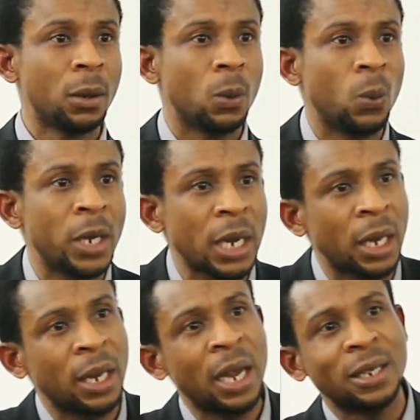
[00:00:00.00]
When
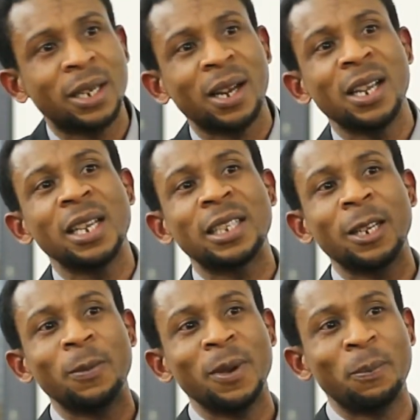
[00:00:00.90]
Allah had
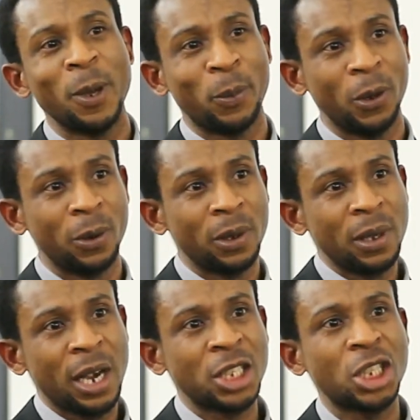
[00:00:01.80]
created
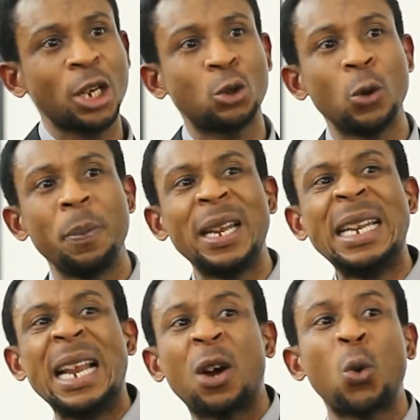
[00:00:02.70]
people, ashaddu
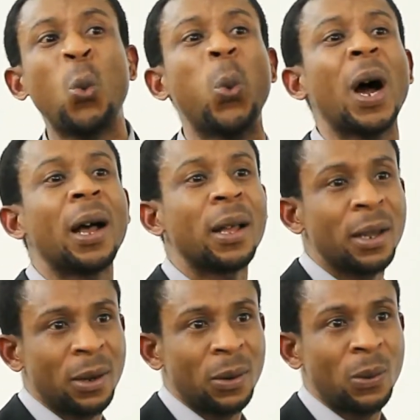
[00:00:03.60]
minna quwwa
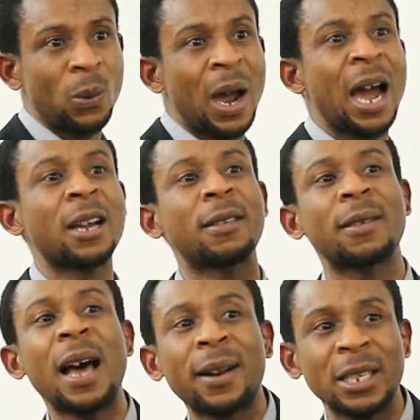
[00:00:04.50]
wa
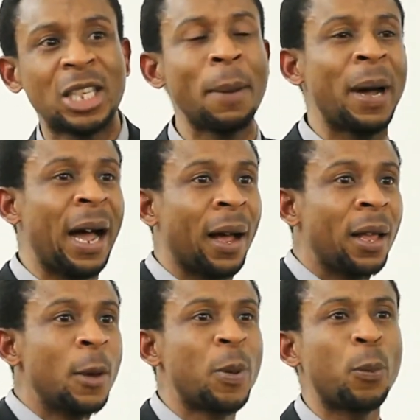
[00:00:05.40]
akthara
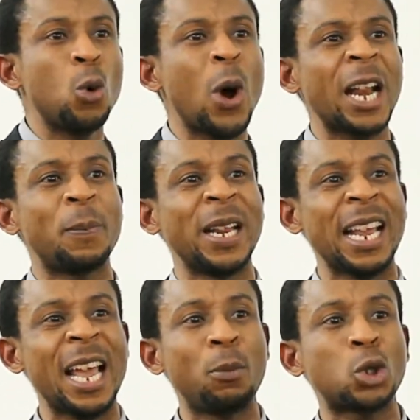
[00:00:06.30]
jama'a, people who had
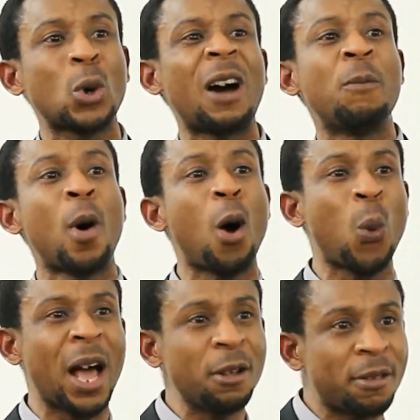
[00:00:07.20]
been able to have more
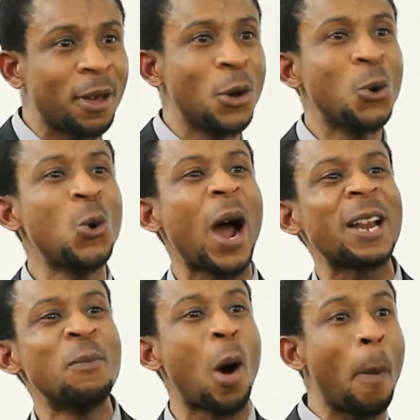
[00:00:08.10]
wealth, who
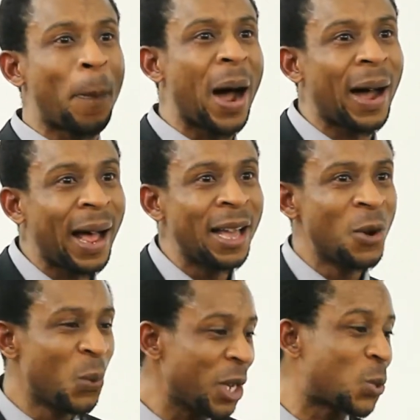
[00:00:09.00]
had more
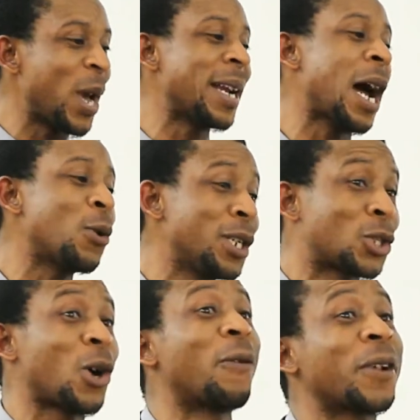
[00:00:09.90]
power, which we are now
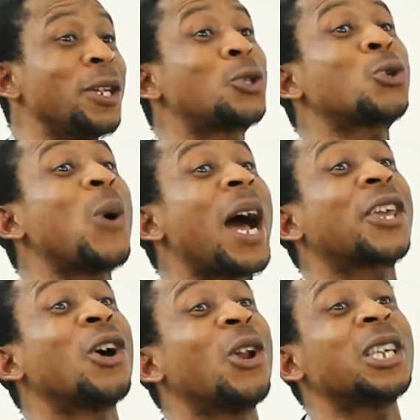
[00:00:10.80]
discovering through
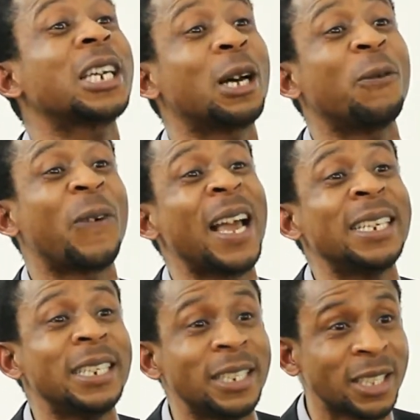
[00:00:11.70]
archaeological
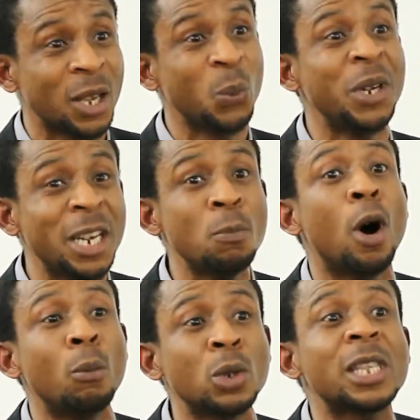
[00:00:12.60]
findings. We need
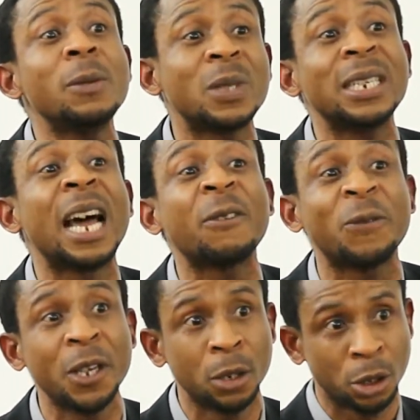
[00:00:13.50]
more Muslims in that
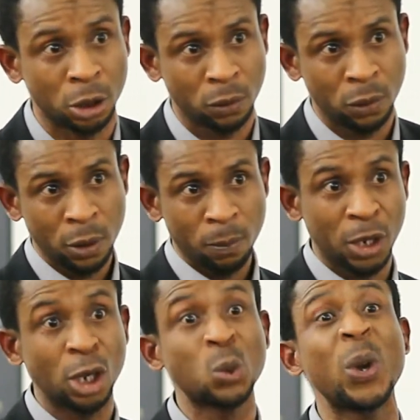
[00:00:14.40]
field
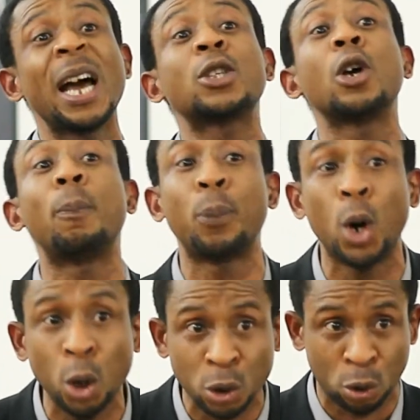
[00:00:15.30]
because we are
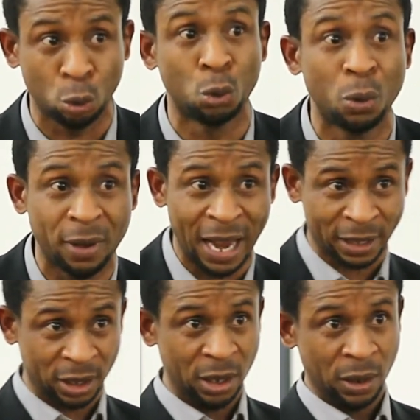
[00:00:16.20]
supposed to do that.
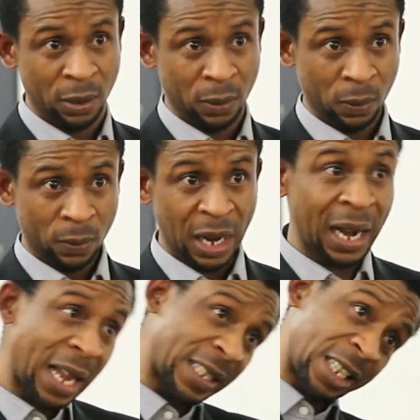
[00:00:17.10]

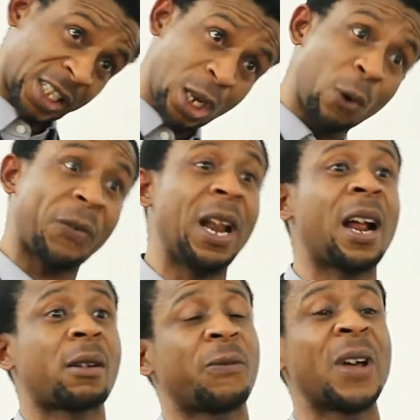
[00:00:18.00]
Allah said, "Siru fil
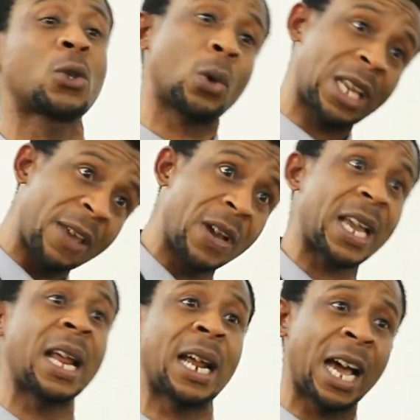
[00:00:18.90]
ard fanzur kayfa
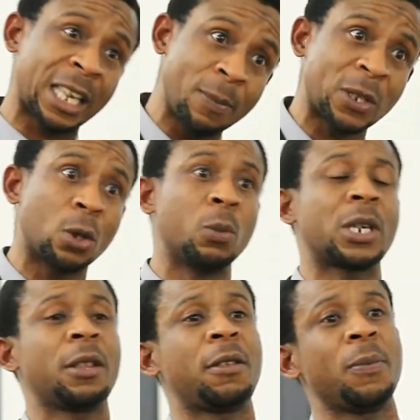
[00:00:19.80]
kana aqibatul
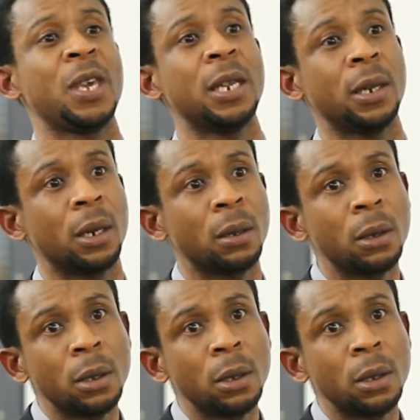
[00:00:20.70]
mukaththibin."